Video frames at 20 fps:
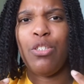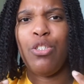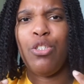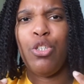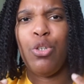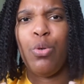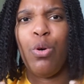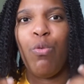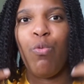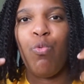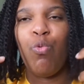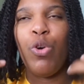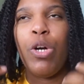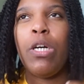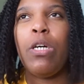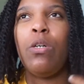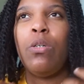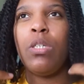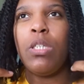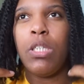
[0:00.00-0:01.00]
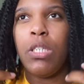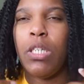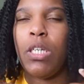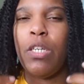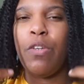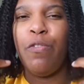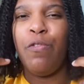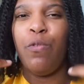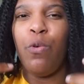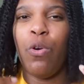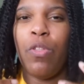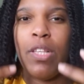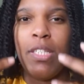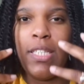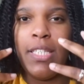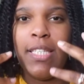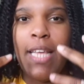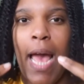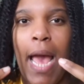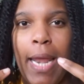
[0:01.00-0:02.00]
doing real good for the
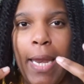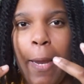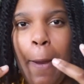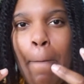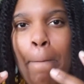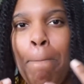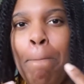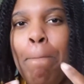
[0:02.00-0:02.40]
society,